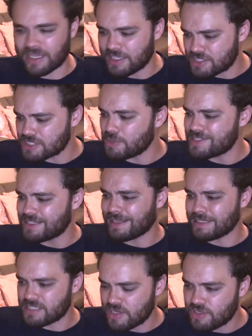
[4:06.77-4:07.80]
Like he just wants to
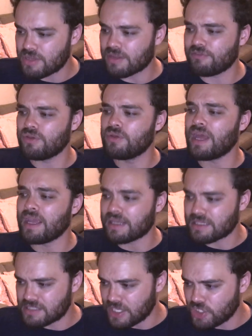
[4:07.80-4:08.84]
continue the feud and
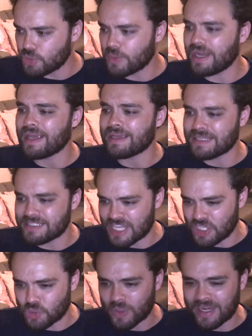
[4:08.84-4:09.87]
continue it and
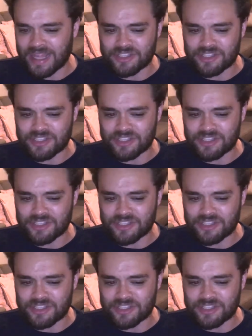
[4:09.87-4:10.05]
continue it